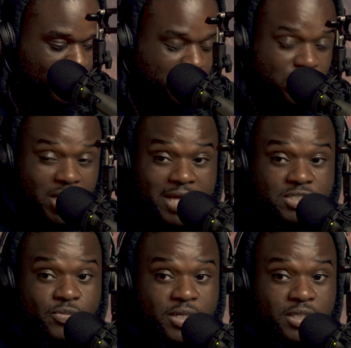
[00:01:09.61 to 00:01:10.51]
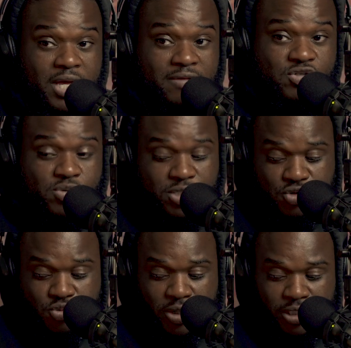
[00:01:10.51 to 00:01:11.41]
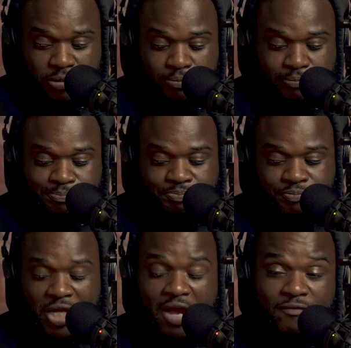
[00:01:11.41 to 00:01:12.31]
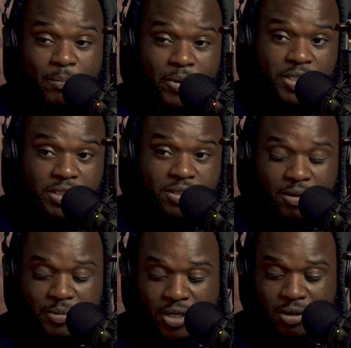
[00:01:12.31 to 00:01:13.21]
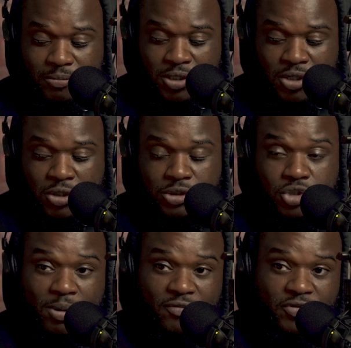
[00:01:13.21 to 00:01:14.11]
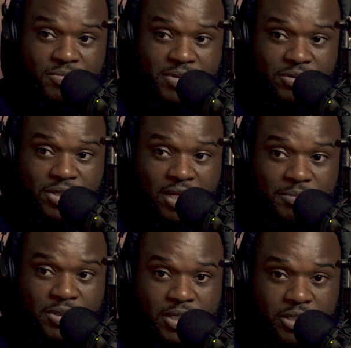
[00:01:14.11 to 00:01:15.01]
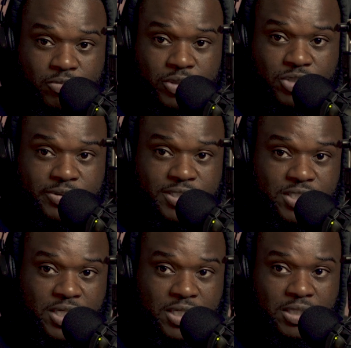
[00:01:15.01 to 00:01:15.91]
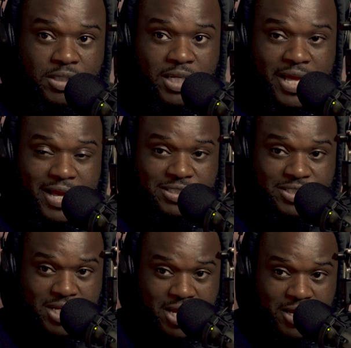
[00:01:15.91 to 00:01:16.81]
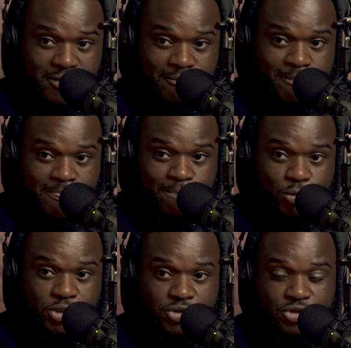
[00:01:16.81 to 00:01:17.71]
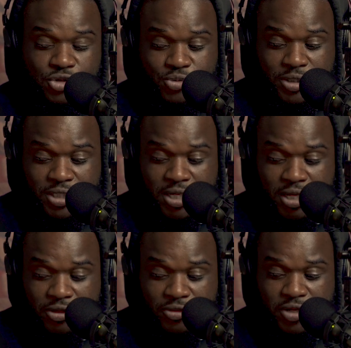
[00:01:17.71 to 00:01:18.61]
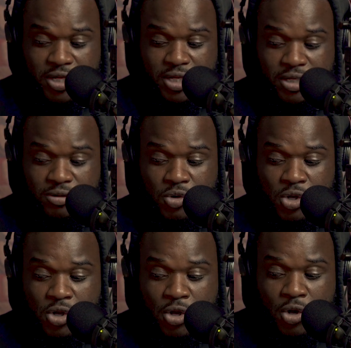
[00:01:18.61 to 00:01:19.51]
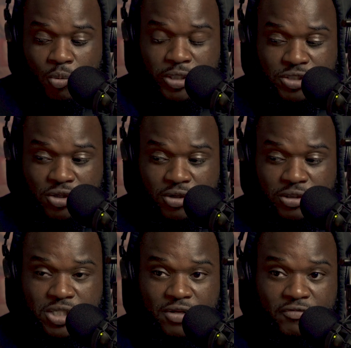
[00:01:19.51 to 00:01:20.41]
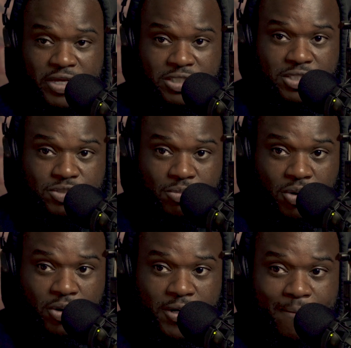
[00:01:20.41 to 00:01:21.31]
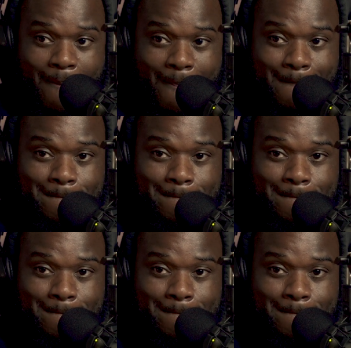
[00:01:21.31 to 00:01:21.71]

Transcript: July 29, 2020, I have a breeding coming up. So my female came in heat, which was seen last night, which was the 28th, and we took her to the vet this morning